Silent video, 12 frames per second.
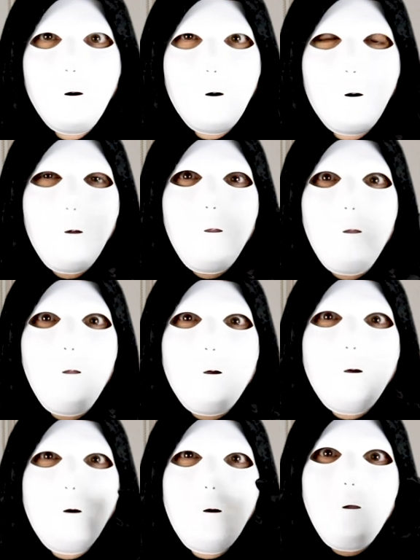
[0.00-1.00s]
I've
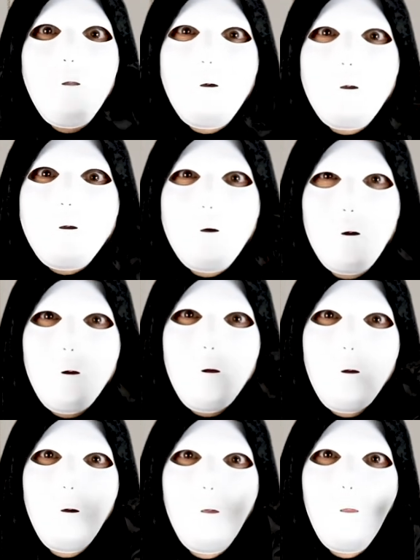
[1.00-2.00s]
been
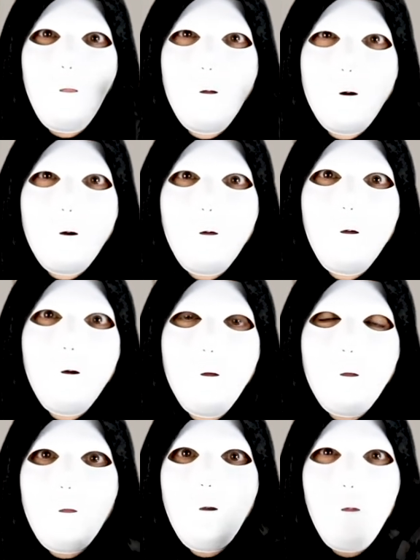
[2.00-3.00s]
hypnotizing you, Belle.
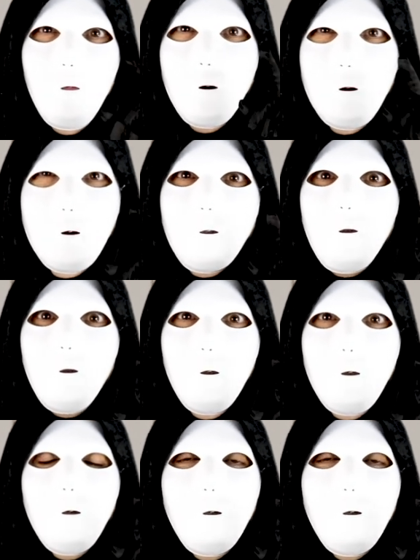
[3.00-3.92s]
You were actually